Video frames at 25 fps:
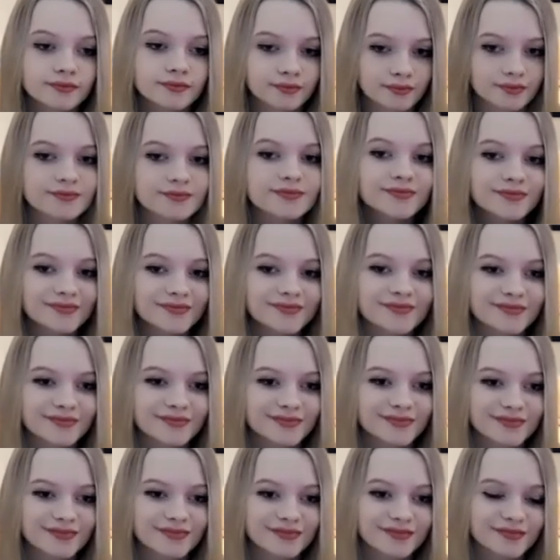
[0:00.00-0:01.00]

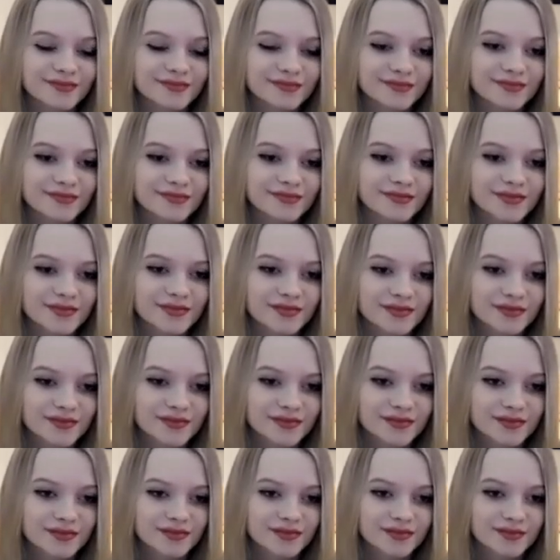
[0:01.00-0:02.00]

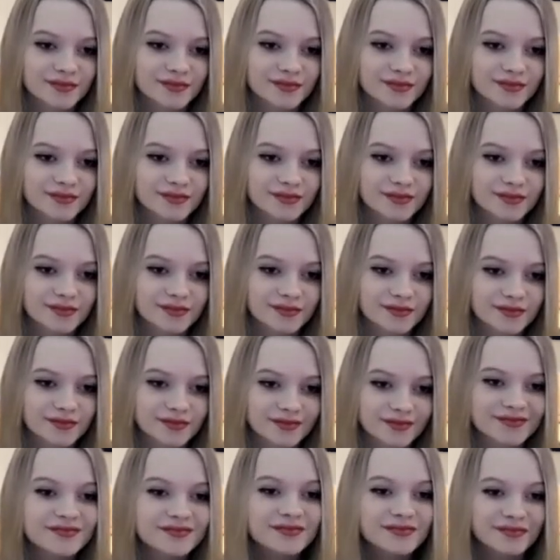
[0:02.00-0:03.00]

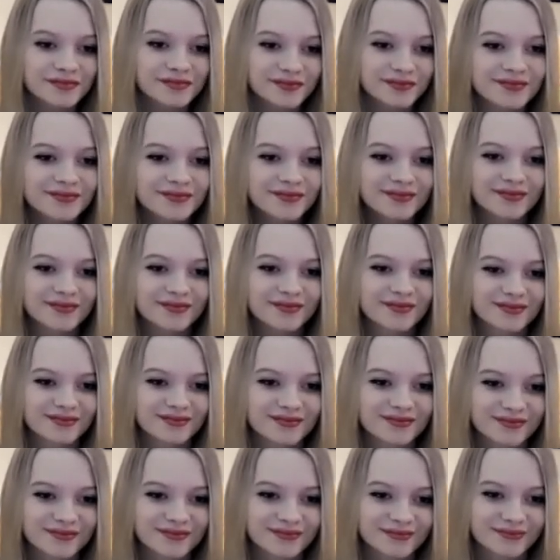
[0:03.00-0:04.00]

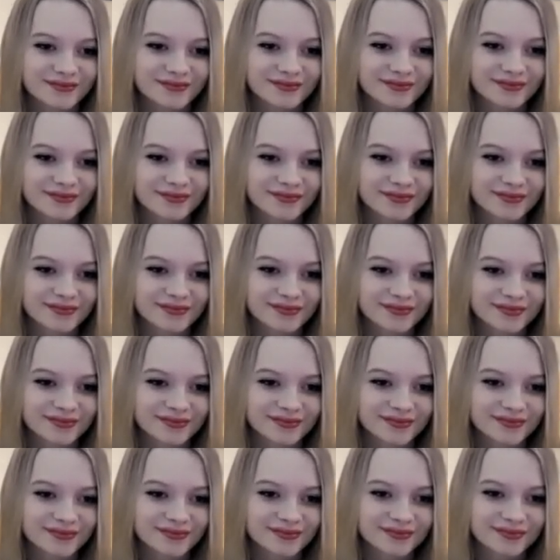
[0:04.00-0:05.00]

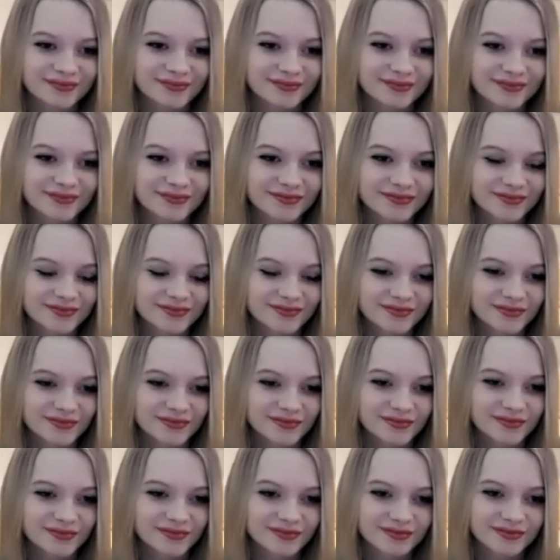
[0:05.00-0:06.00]

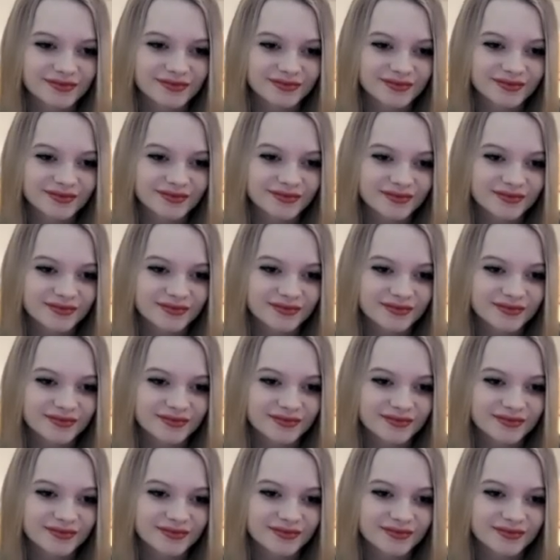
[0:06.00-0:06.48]
The person shown says nothing.